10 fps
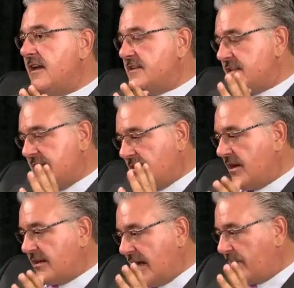And I say,
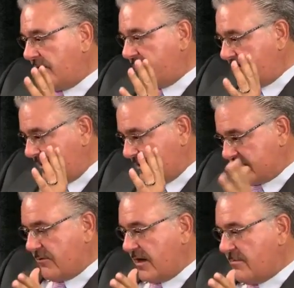look, a couple of
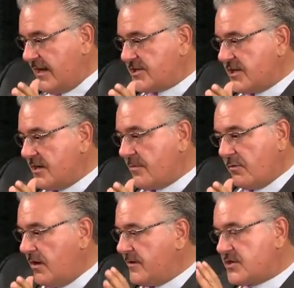things I want to mention.
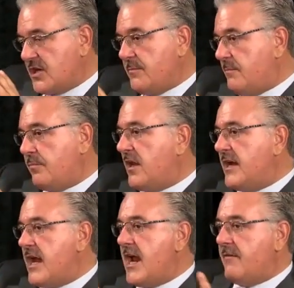Number one, there's going to be
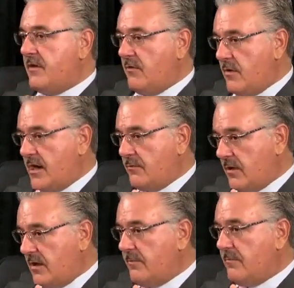blood everywhere, and
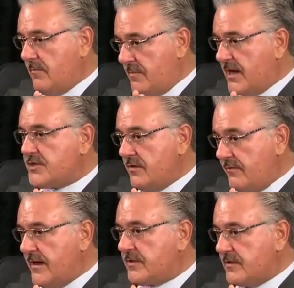we're going to measure
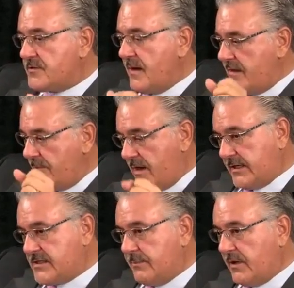the victors by the
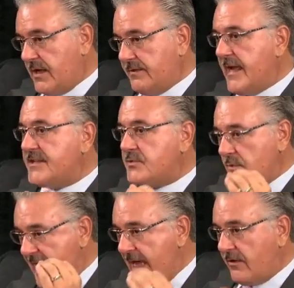buckets of blood. That's
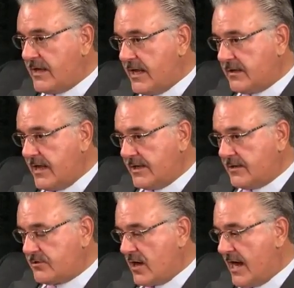reality
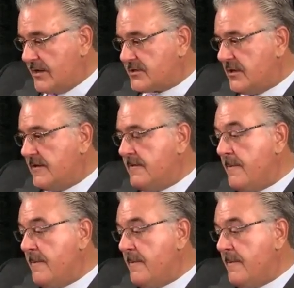at trials.